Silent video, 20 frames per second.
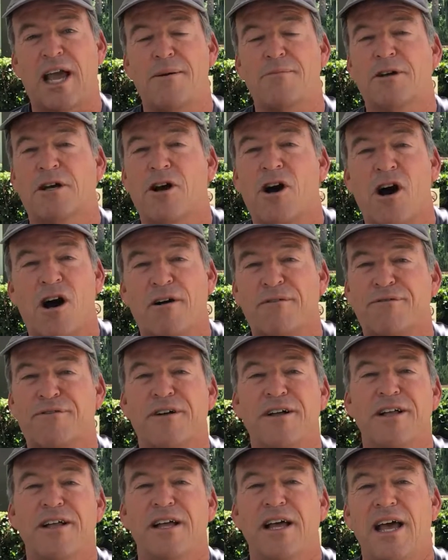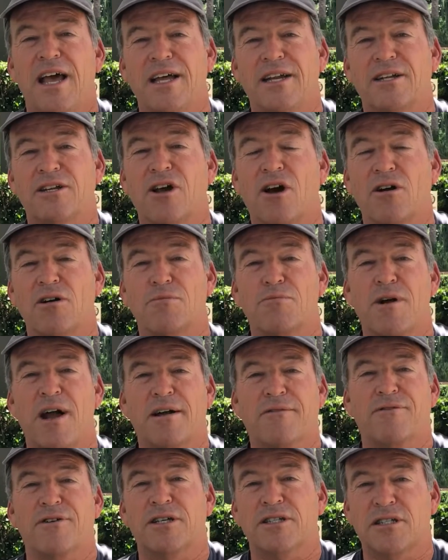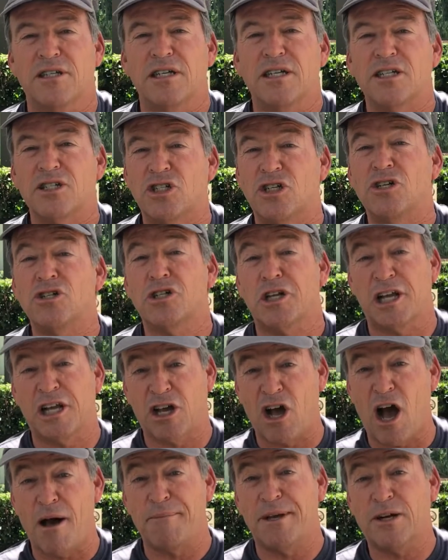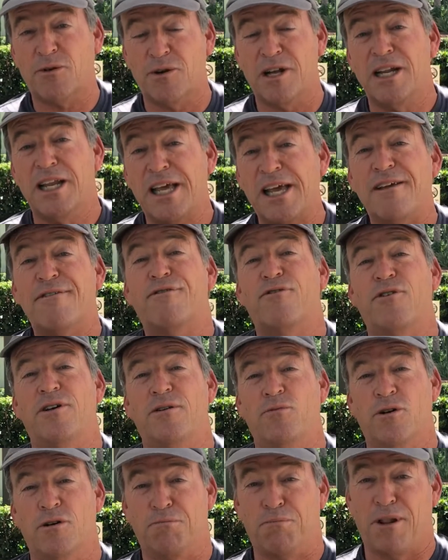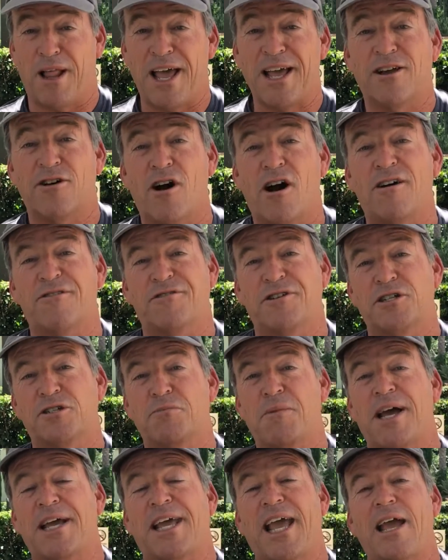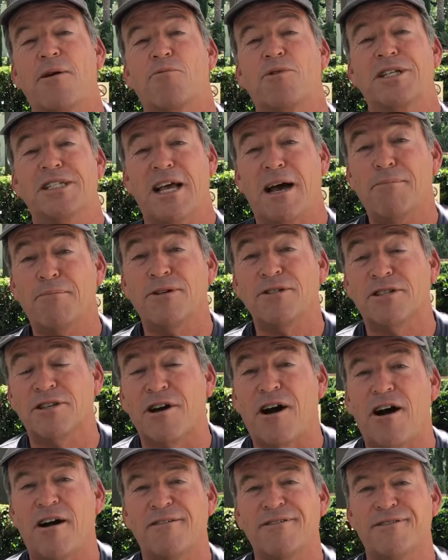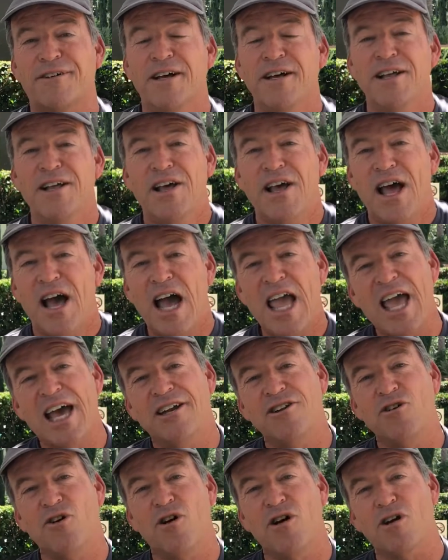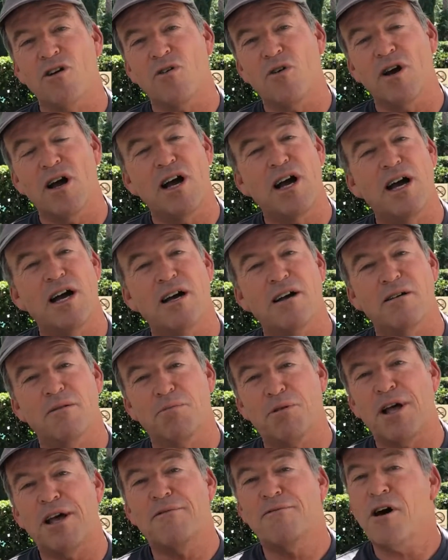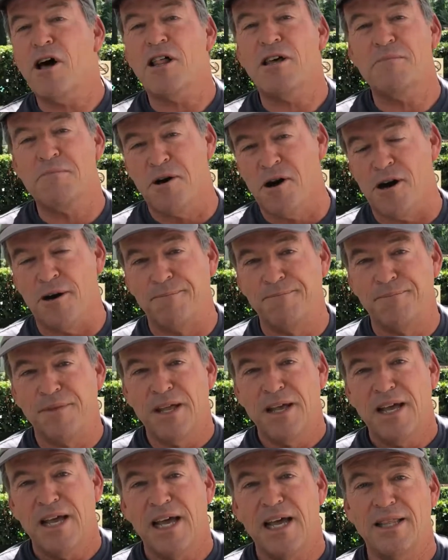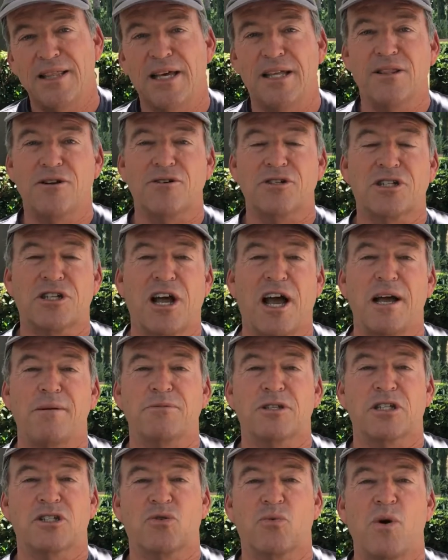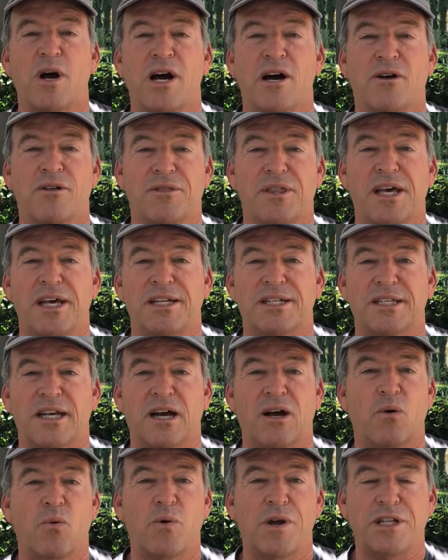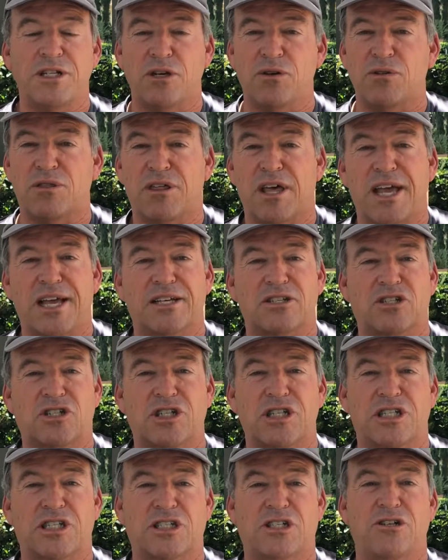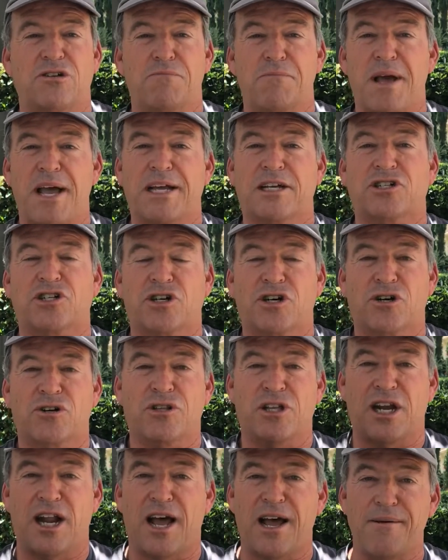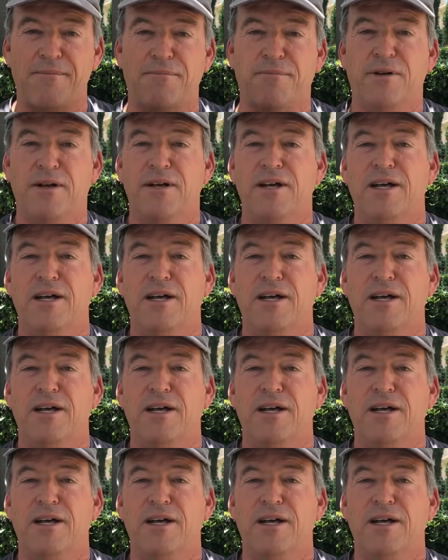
game of golf and go to breakfast, and it's usually comic relief when we're playing golf because my game resembles golf, and or playing volleyball. And then there's times as well that we do things just to make sure that I'm